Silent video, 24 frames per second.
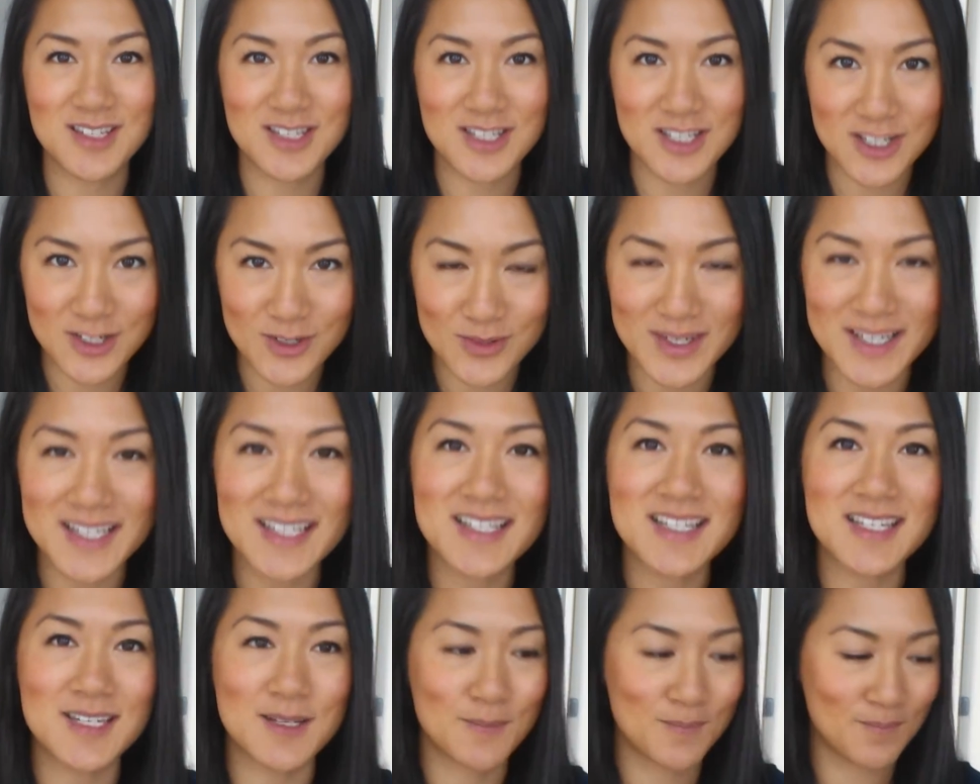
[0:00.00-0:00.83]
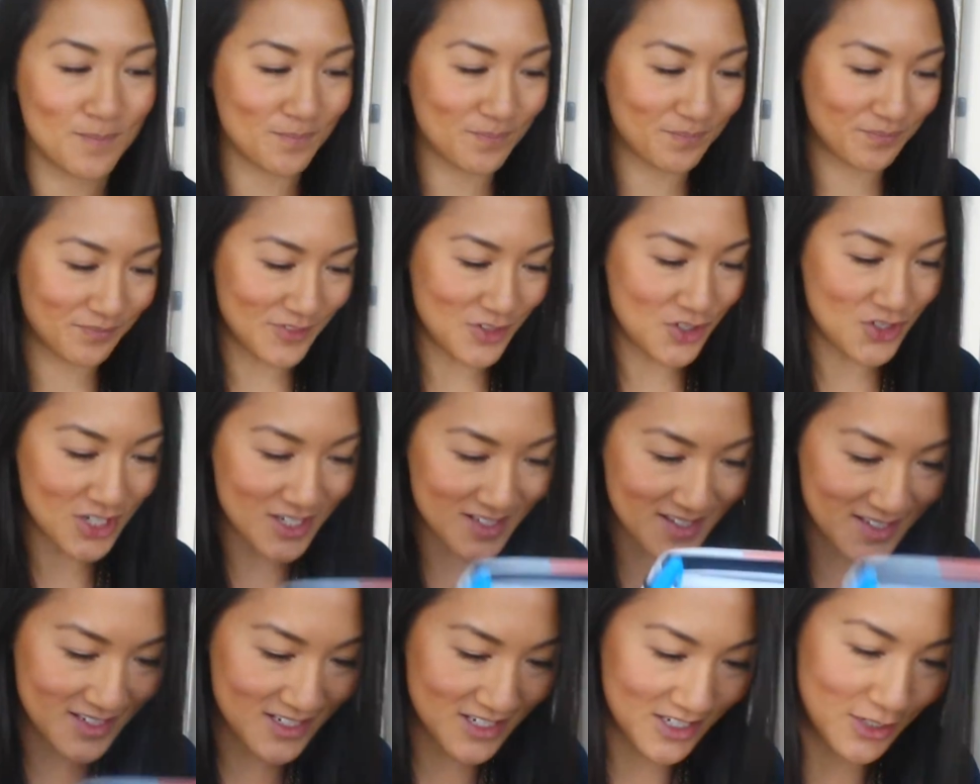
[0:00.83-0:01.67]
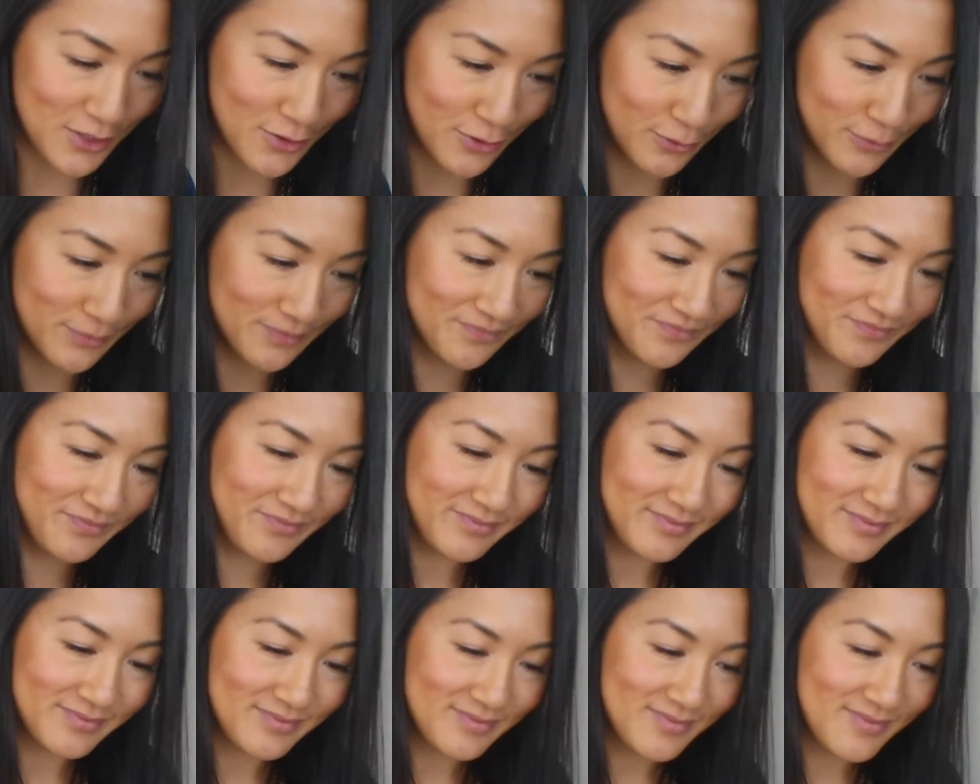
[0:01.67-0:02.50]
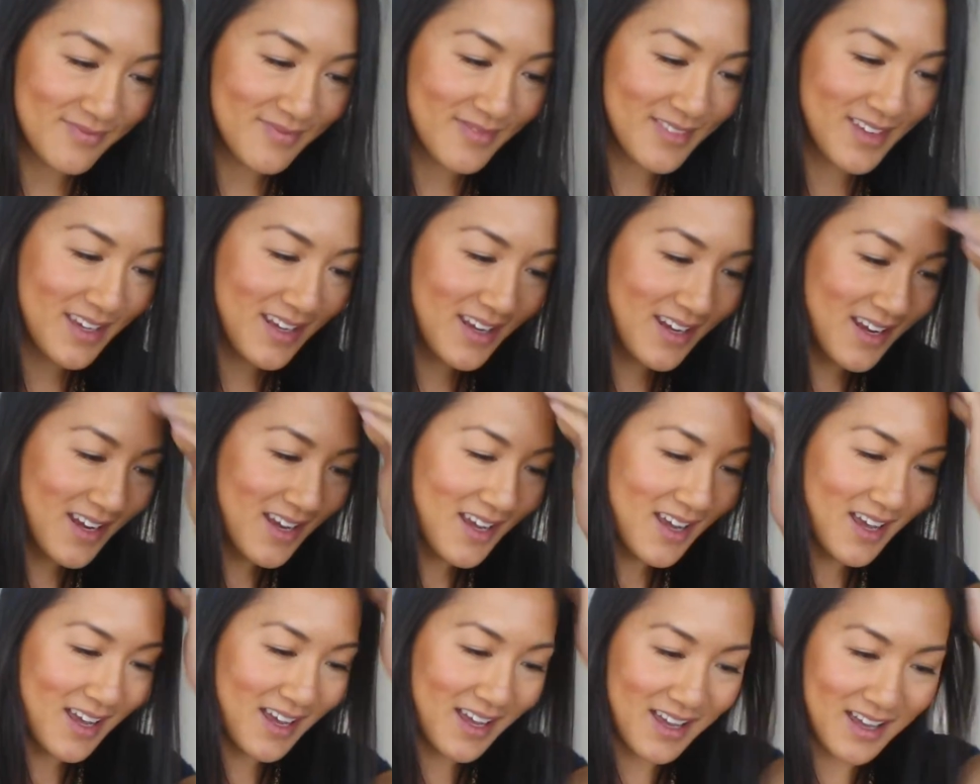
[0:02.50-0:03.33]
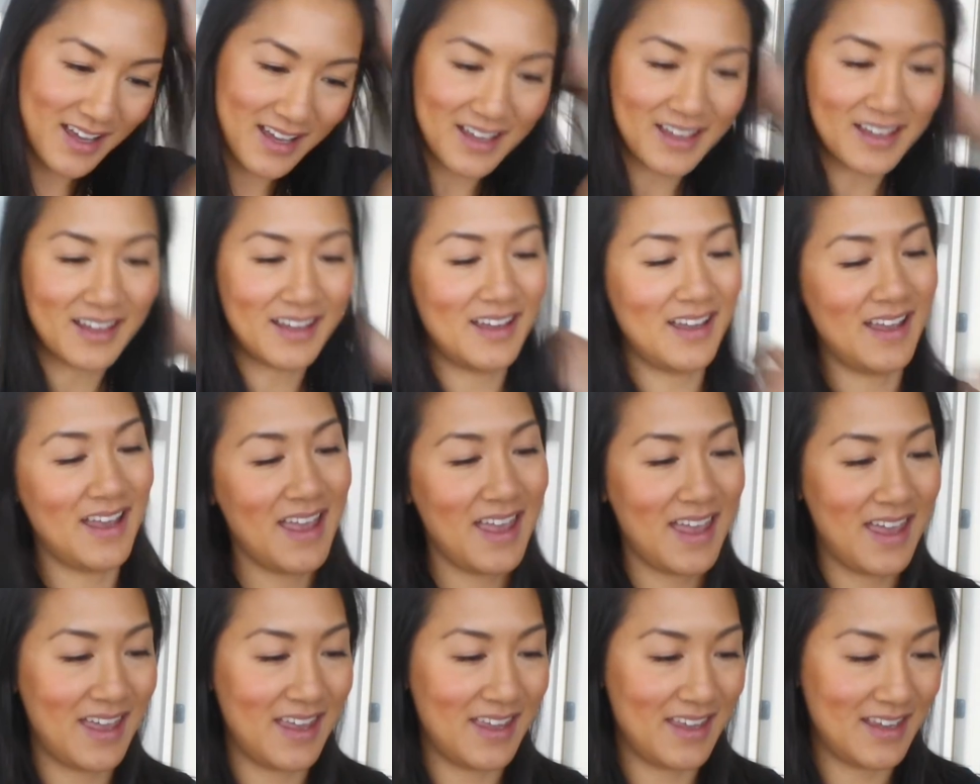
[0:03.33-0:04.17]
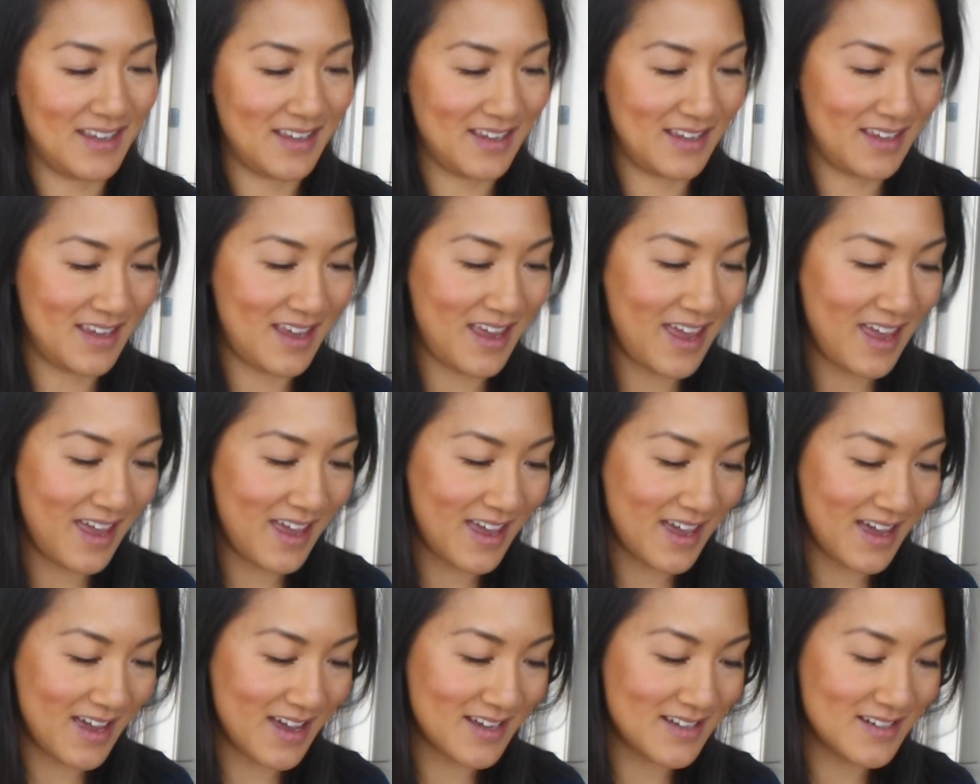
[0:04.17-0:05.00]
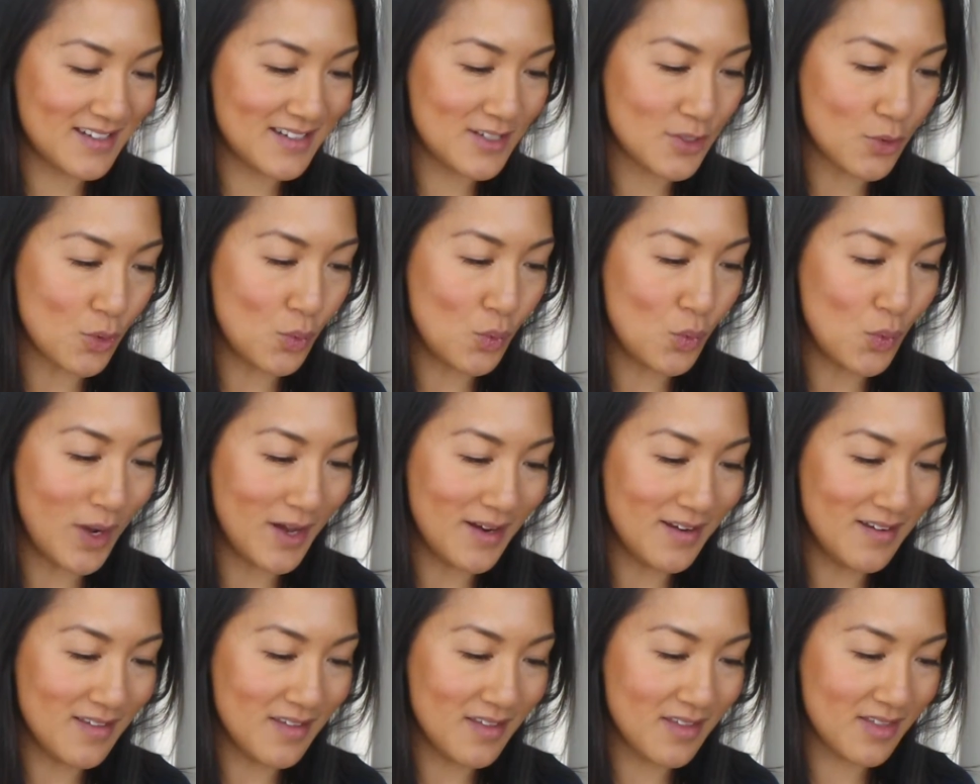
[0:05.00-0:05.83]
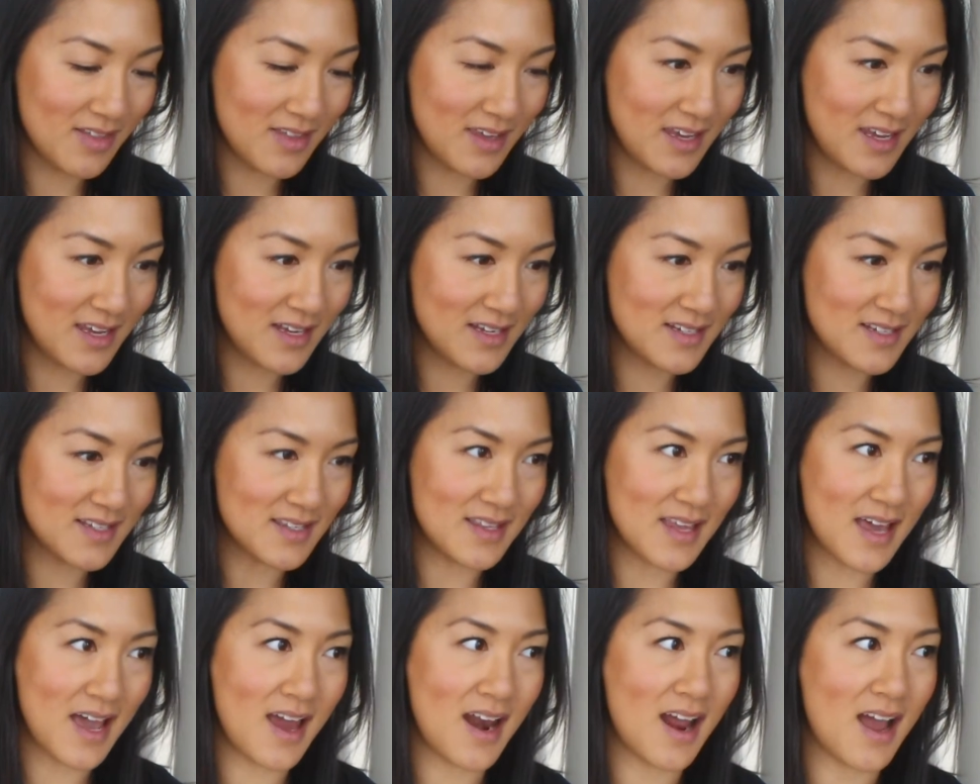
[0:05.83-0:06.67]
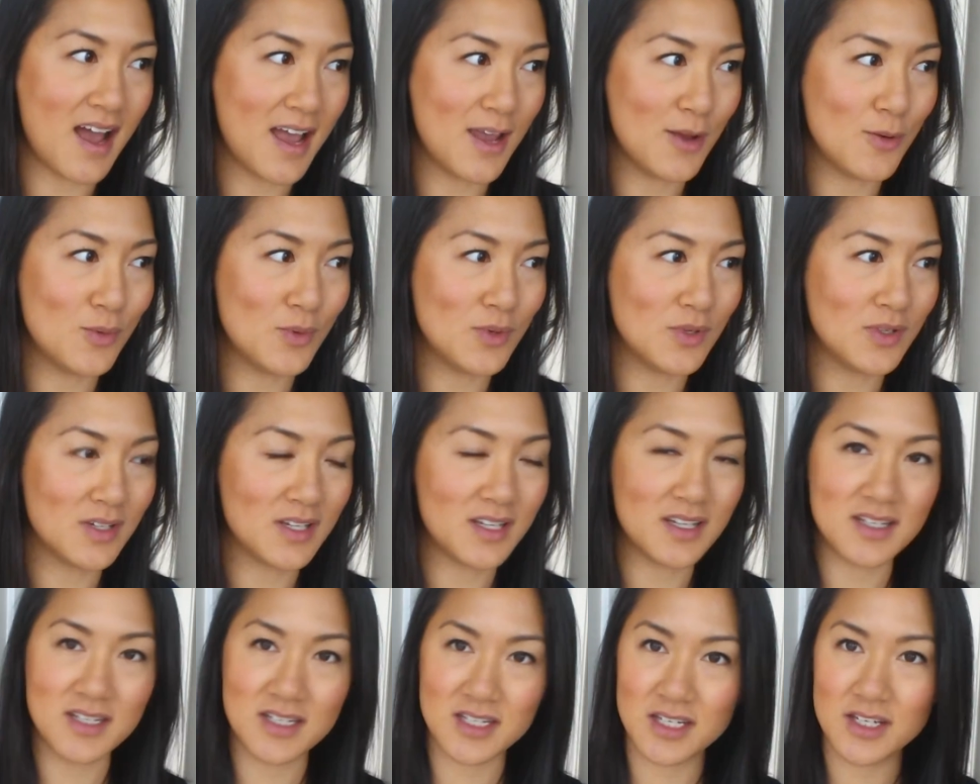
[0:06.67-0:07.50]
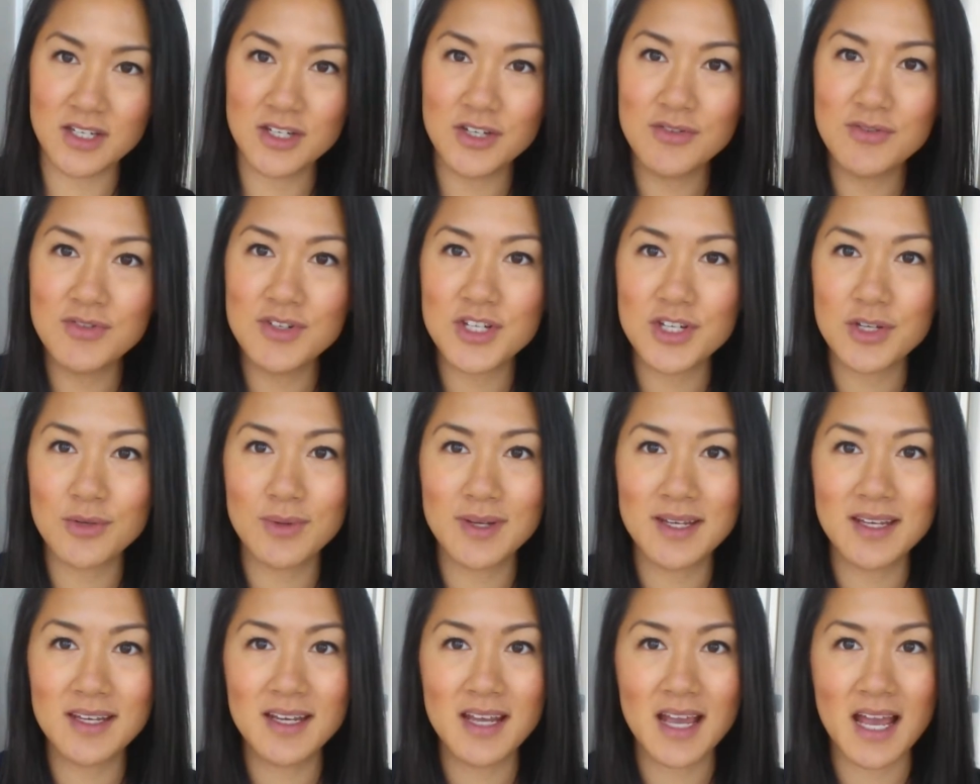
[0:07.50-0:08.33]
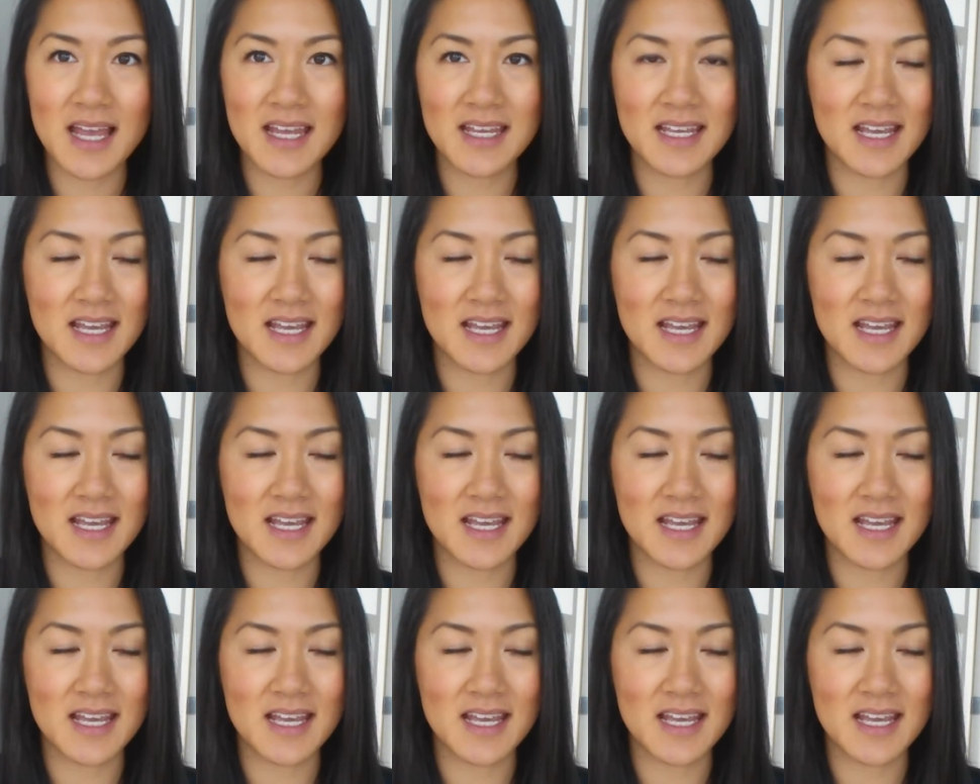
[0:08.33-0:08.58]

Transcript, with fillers: do it. Just do. Uh, and one of the things that I will continue doing, I